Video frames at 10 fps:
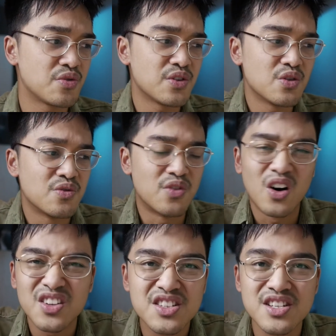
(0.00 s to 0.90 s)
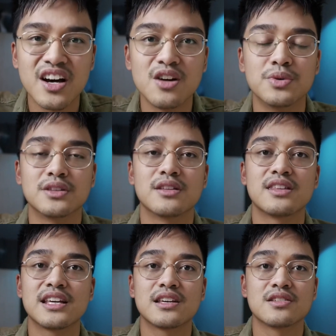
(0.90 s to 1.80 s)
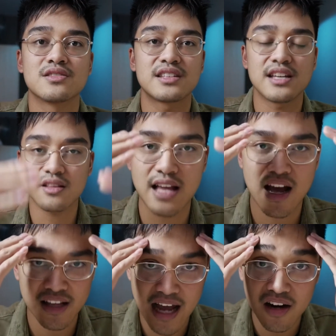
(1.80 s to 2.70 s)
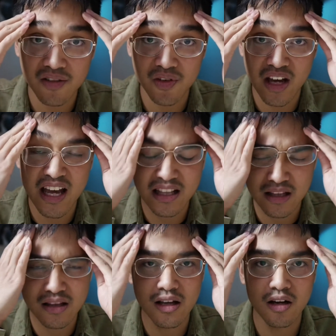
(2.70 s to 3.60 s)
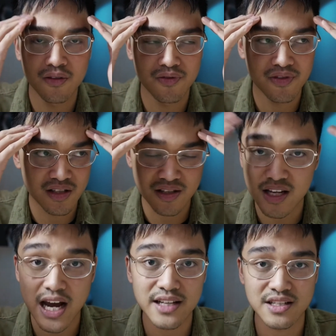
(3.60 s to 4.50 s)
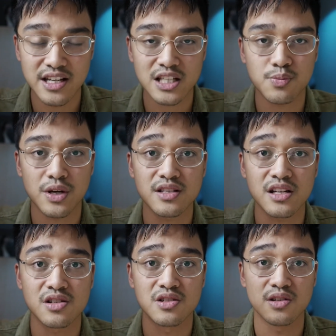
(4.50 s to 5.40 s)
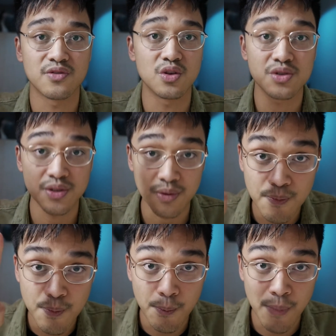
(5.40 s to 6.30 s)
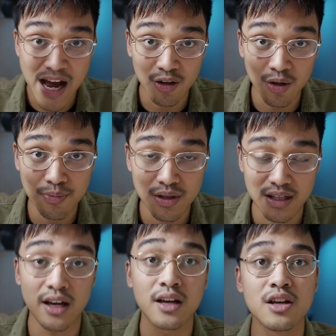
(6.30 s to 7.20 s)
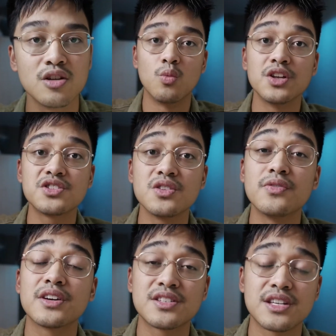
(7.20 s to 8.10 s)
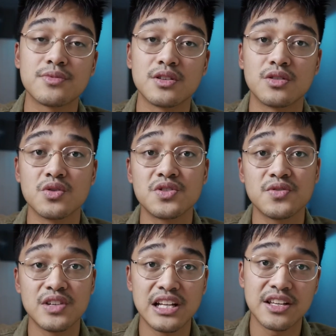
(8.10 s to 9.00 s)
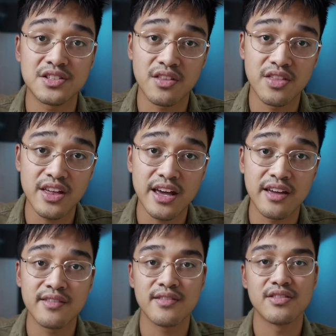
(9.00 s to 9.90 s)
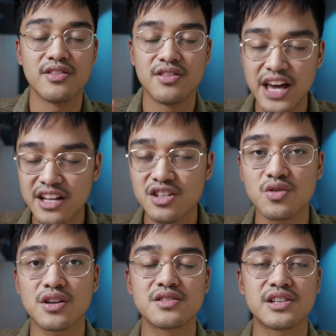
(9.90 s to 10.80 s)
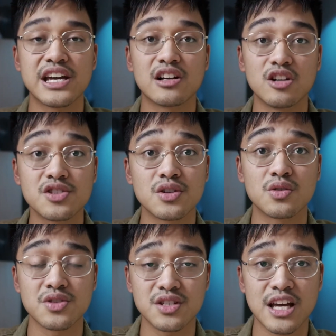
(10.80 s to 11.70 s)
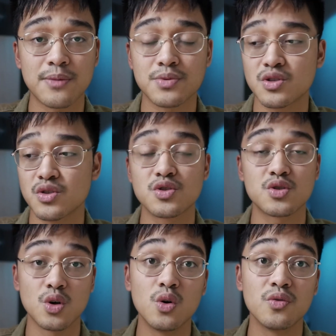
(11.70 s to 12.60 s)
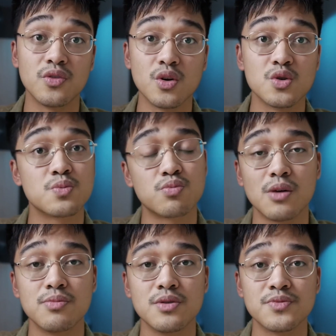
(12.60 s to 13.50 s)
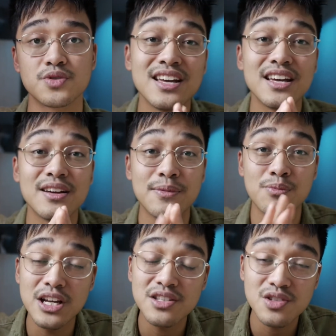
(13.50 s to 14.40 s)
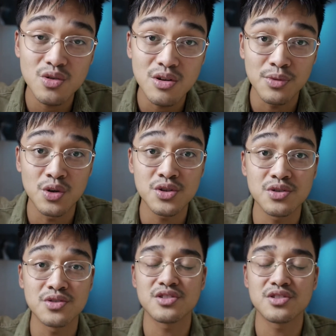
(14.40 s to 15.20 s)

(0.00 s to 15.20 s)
volatile, but the thing is, get out of your head of society's expectations of you to man up. Once you've accepted those feelings are there, then you can take logical steps to solve those problems. Embrace your emotions.